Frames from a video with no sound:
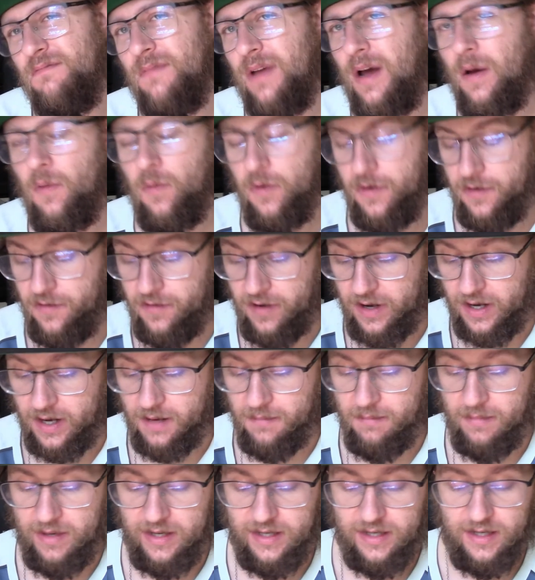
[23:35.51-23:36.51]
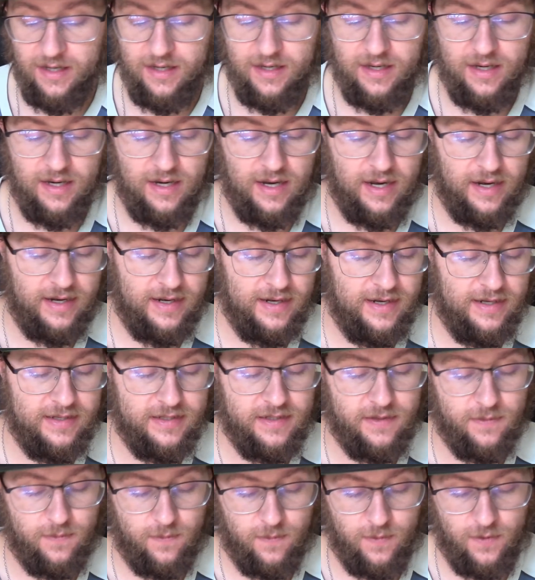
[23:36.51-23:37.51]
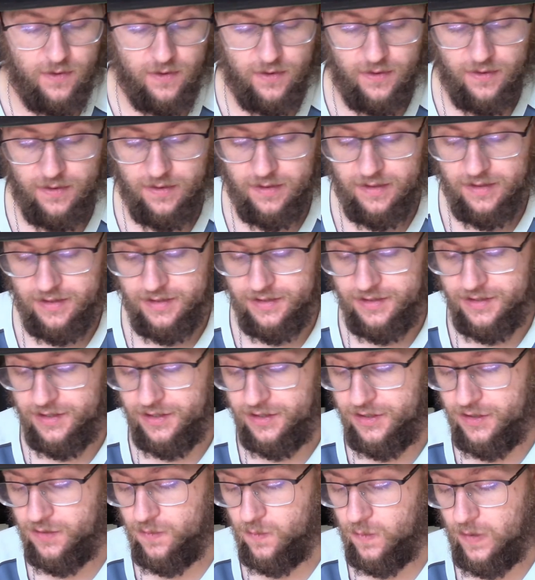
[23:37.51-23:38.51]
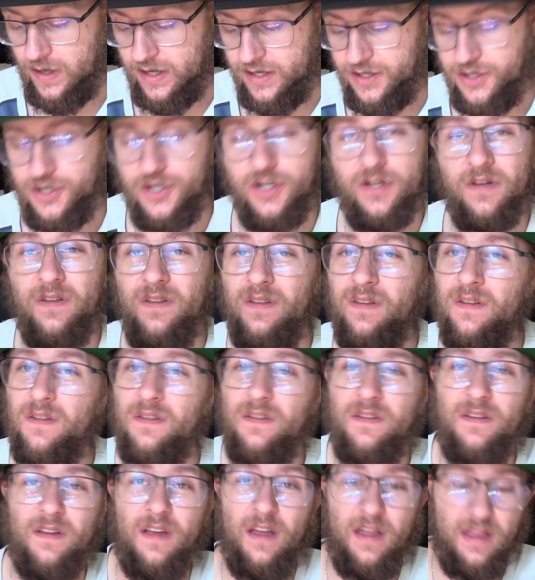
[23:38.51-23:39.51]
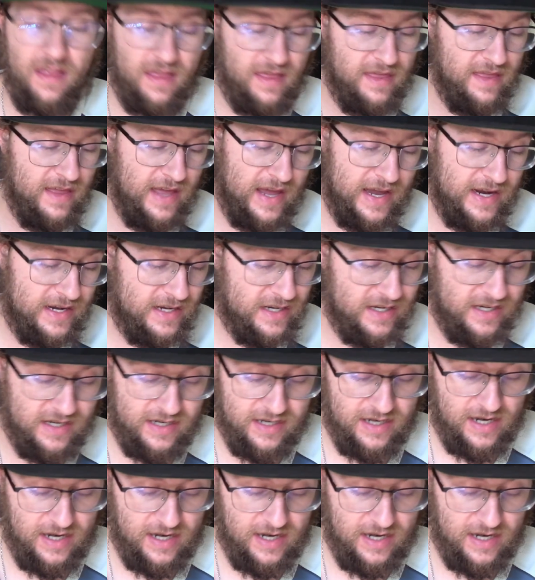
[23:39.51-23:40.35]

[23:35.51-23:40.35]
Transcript: I wouldn't recommend it unless it were situations that